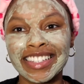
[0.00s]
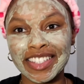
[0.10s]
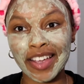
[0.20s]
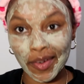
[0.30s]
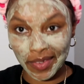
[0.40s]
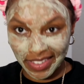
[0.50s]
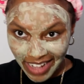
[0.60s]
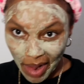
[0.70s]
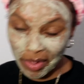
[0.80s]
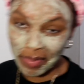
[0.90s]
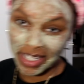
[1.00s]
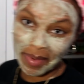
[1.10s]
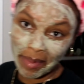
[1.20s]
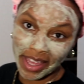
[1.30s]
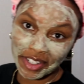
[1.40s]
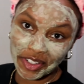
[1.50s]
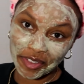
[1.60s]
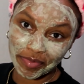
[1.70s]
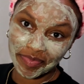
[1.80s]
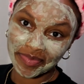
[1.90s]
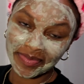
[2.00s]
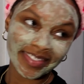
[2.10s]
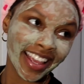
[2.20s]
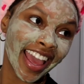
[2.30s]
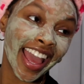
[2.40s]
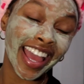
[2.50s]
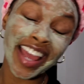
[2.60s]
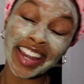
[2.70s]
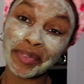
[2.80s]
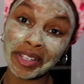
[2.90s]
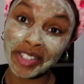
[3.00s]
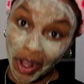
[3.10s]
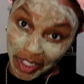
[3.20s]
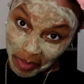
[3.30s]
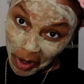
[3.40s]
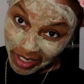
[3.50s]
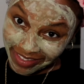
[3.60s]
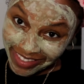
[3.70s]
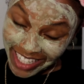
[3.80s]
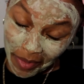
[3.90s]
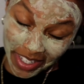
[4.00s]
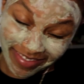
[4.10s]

So, come with me to my bedroom and, and we'll talk some more, shall we?